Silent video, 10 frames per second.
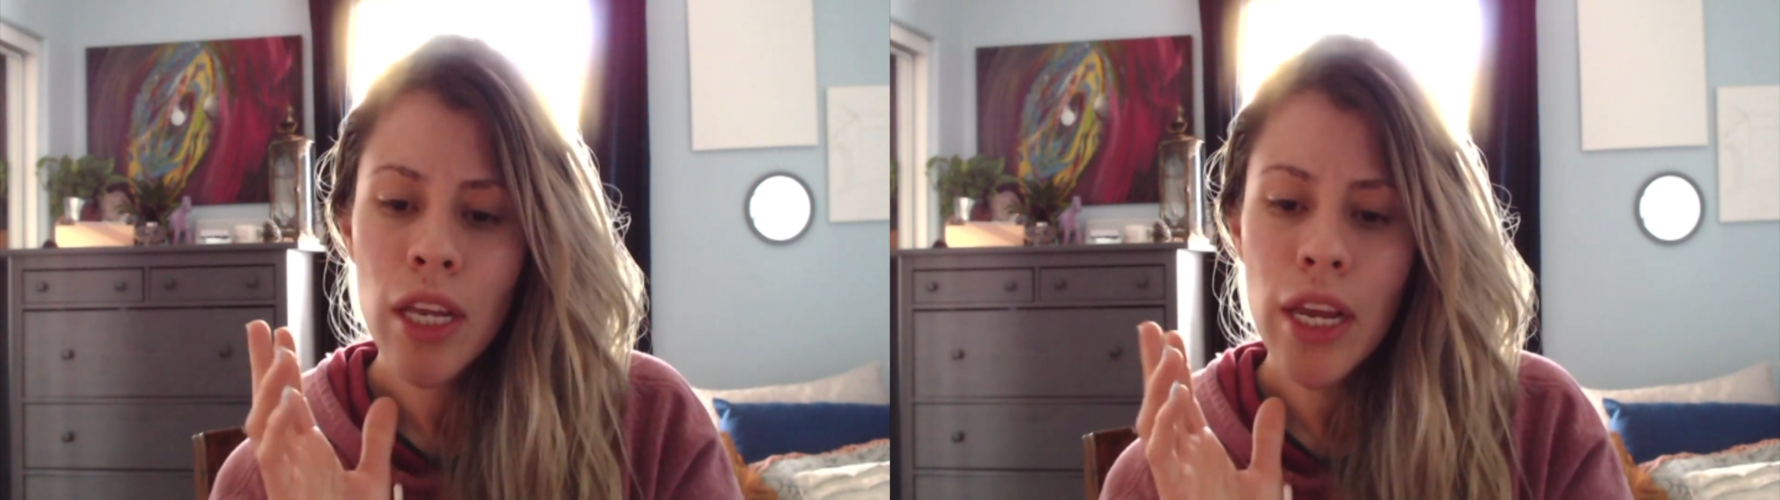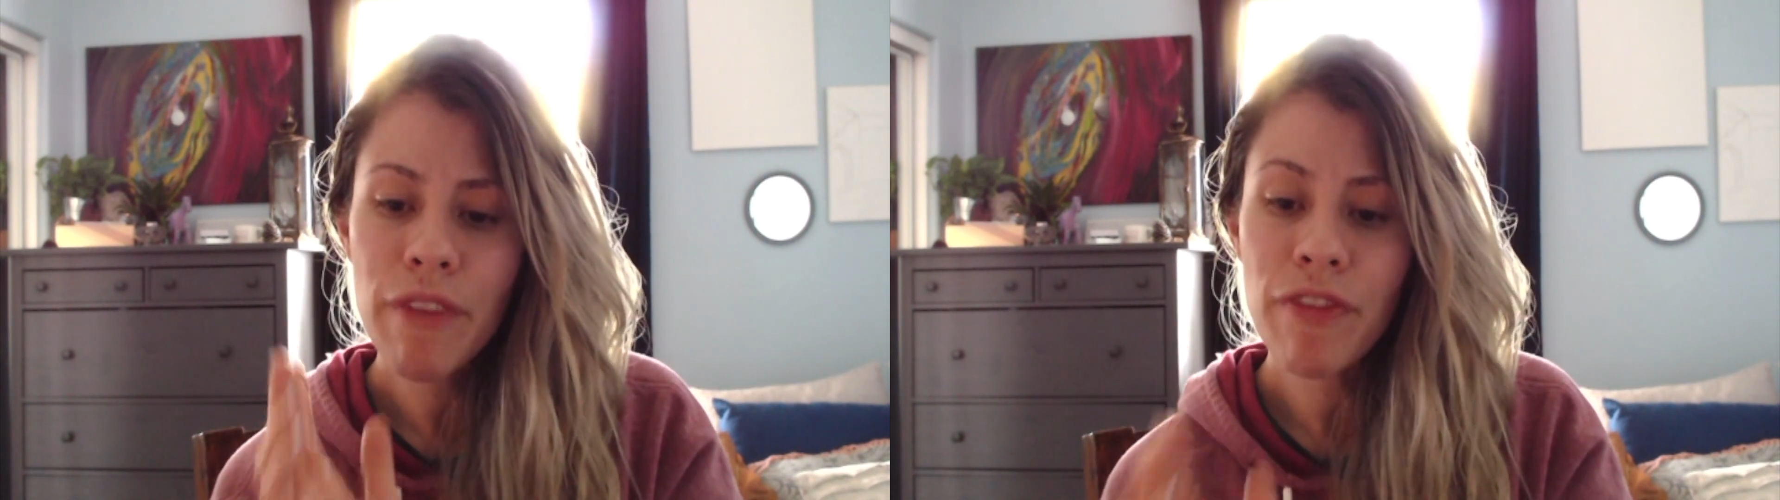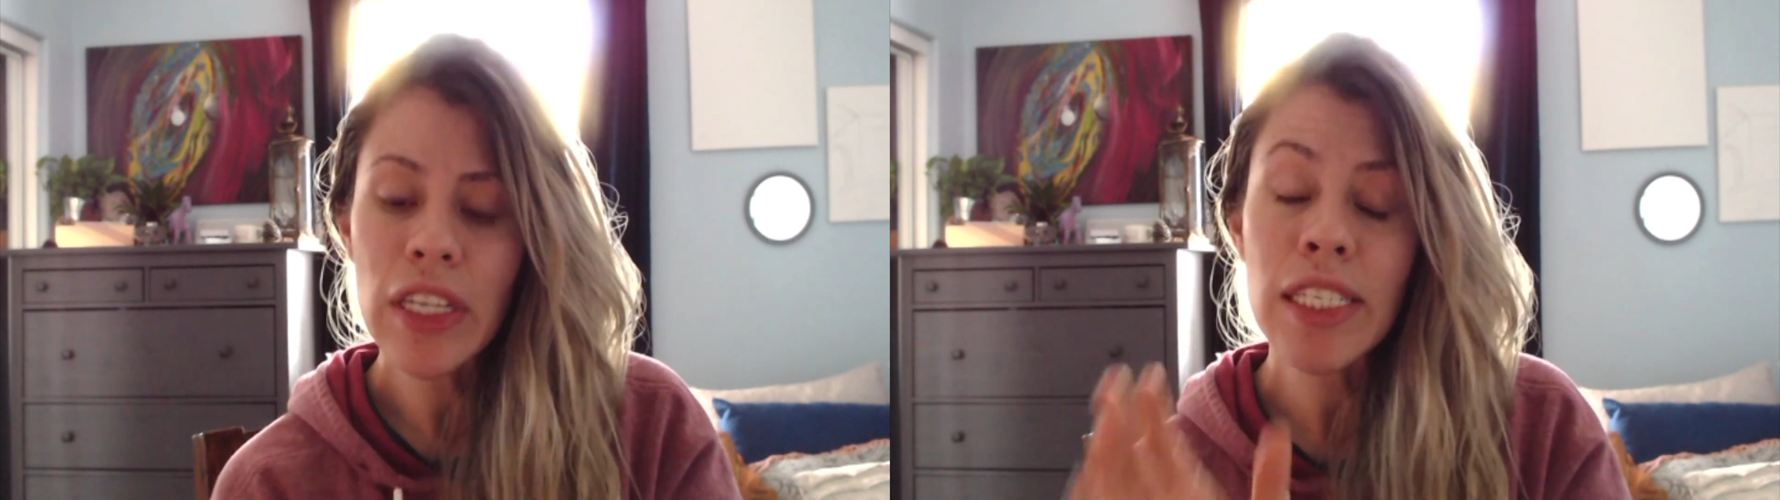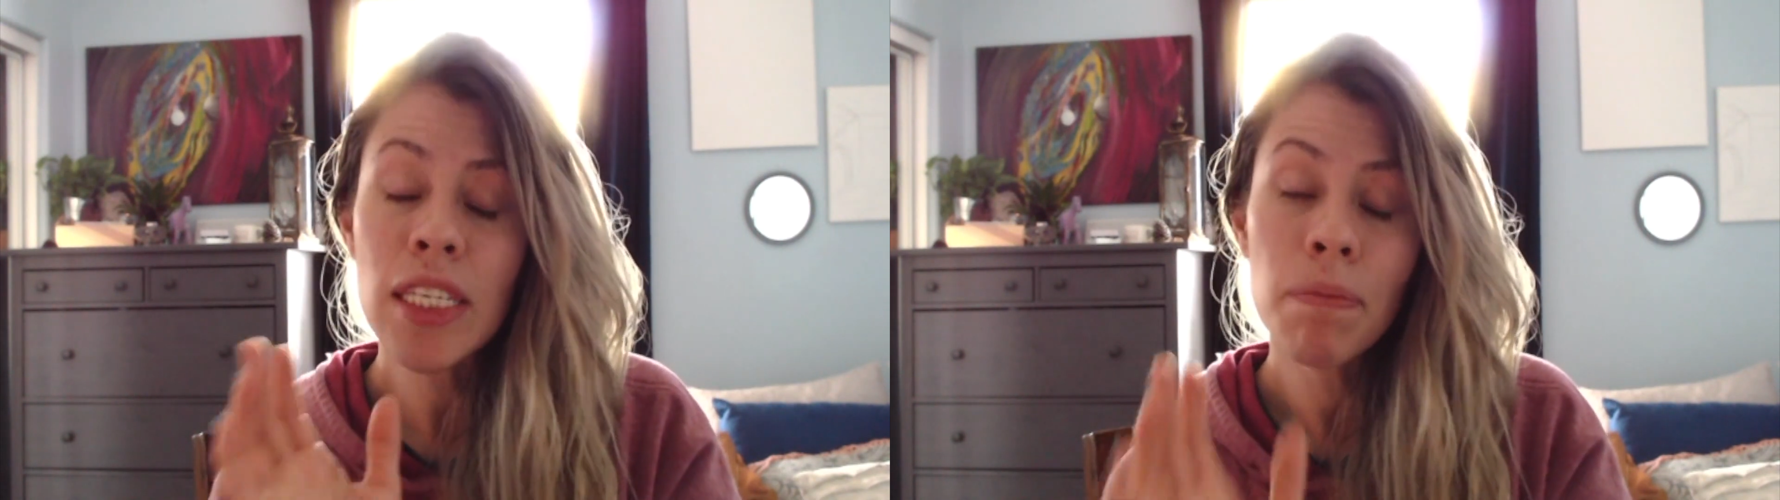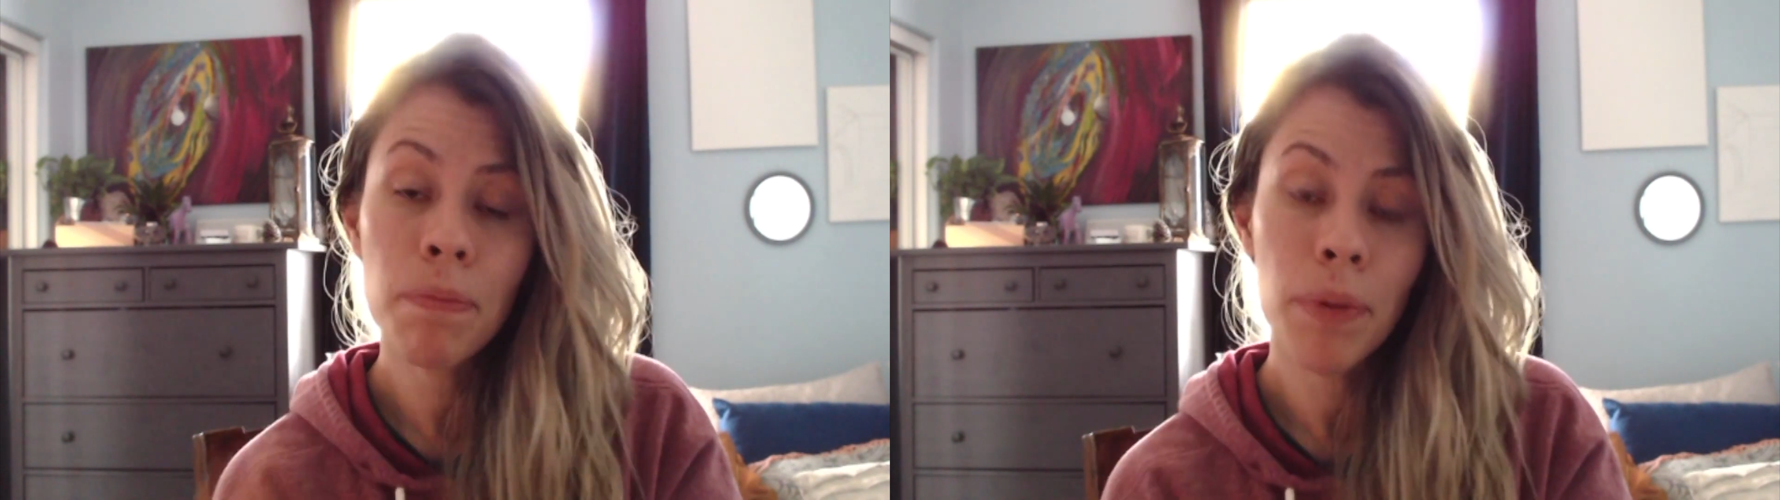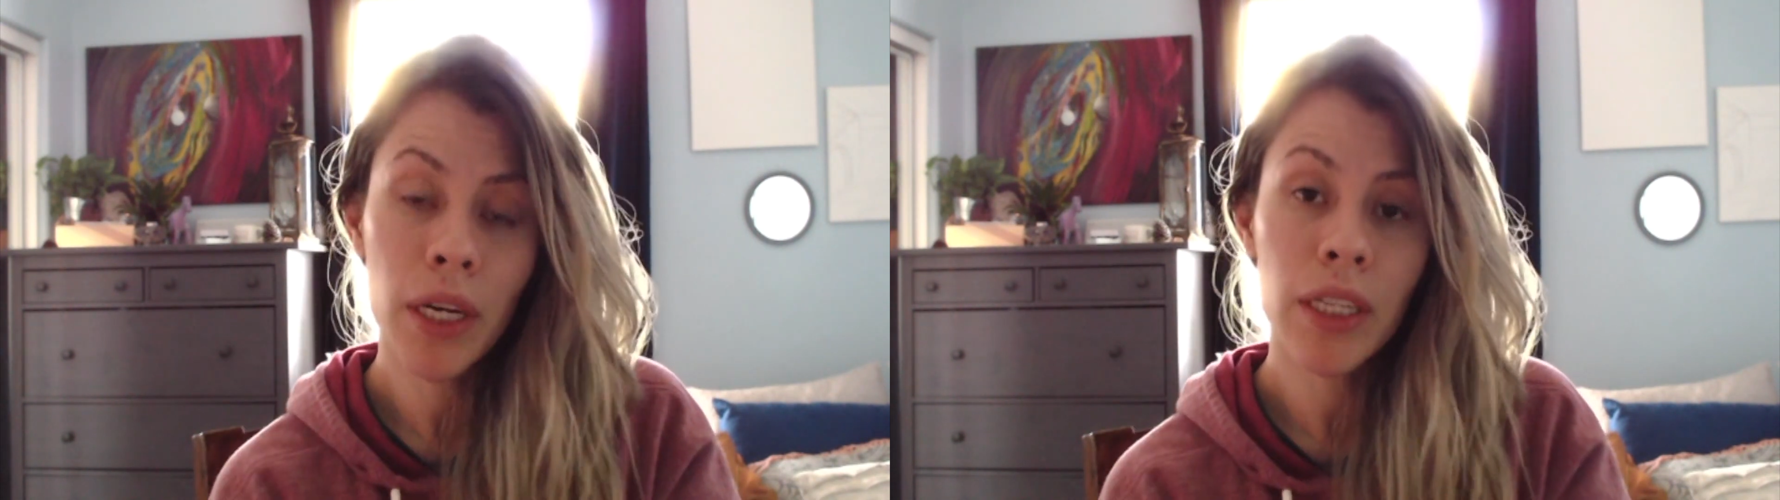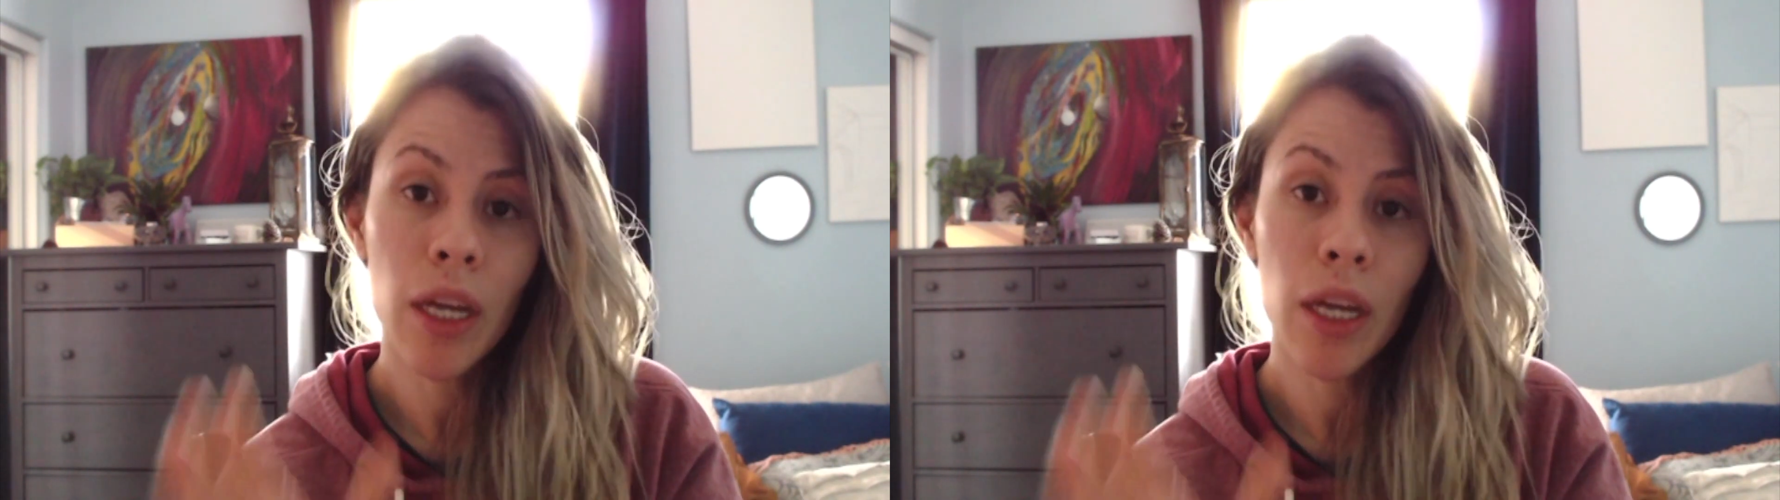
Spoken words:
if it's a book